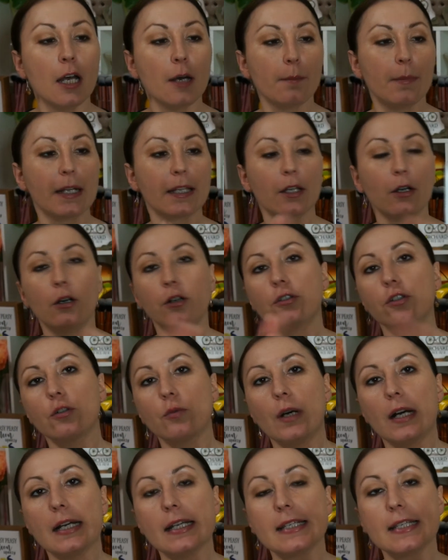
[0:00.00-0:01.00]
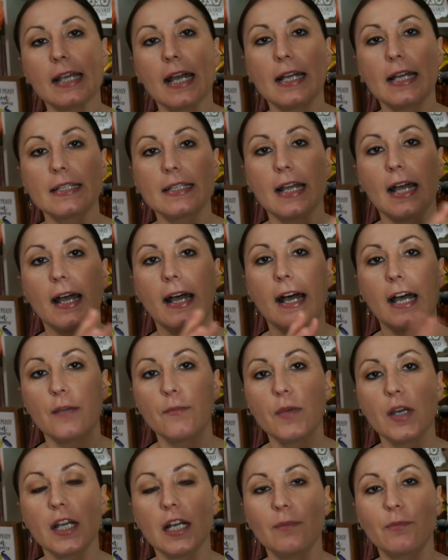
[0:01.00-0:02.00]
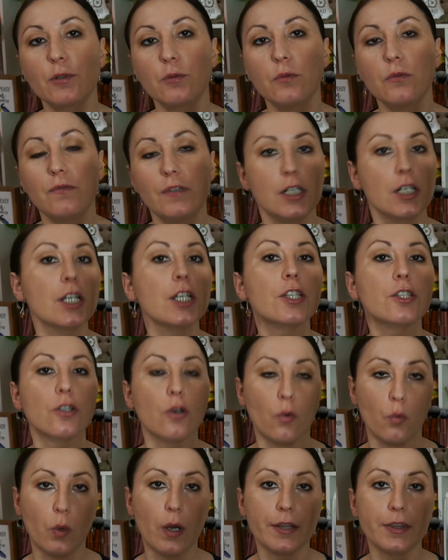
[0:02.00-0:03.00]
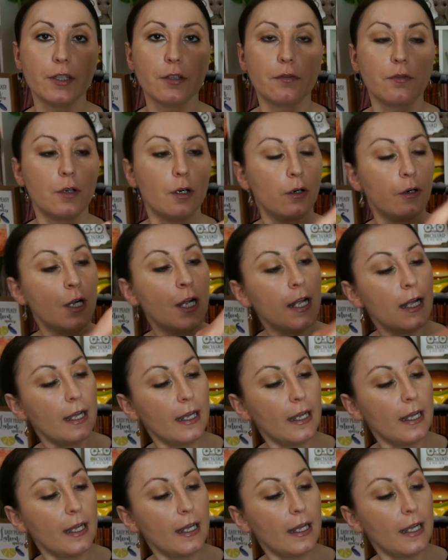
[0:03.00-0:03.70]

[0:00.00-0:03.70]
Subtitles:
but otherwise, as an eye makeup remover, it's wonderful.